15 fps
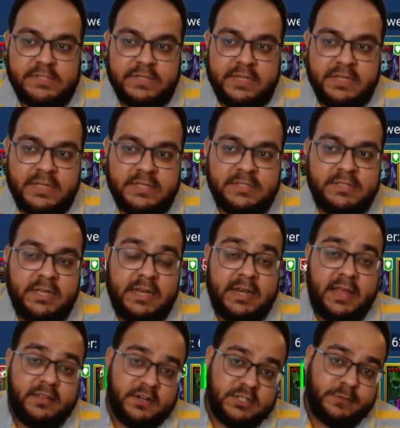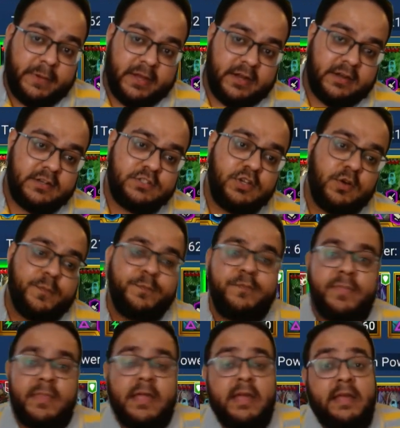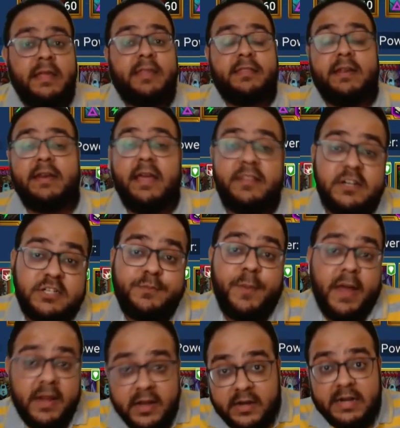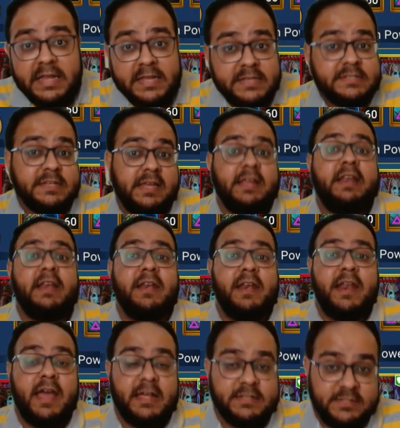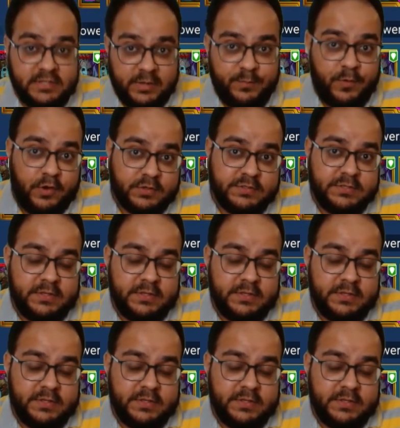is the Nether Spider. So, the Nether Spider is a nasty boss.